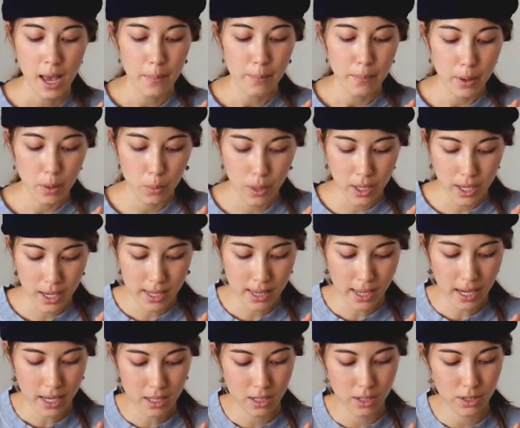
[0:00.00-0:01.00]
But what I
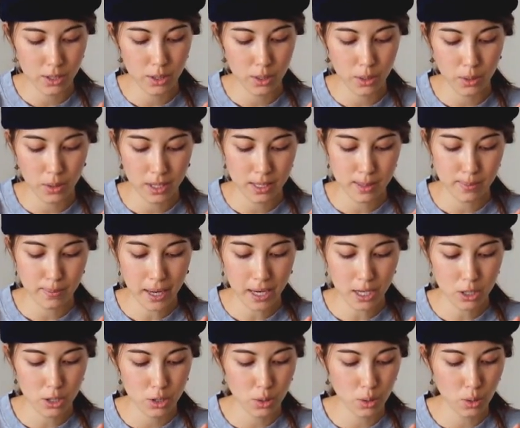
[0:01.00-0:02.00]
like to do is make
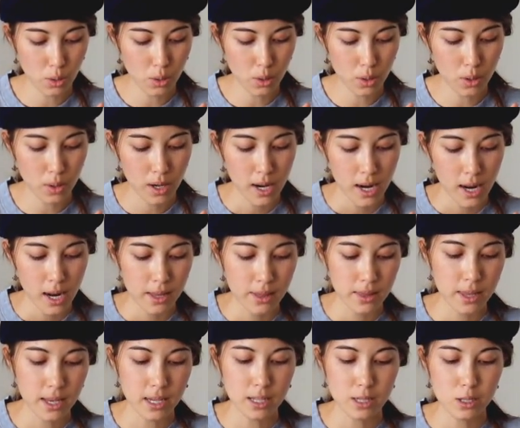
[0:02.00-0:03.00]
sure
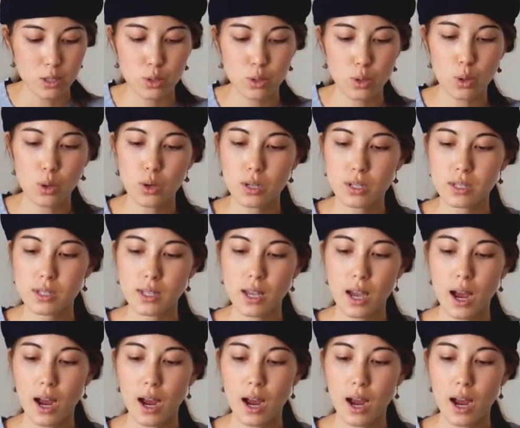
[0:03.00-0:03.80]
these stalks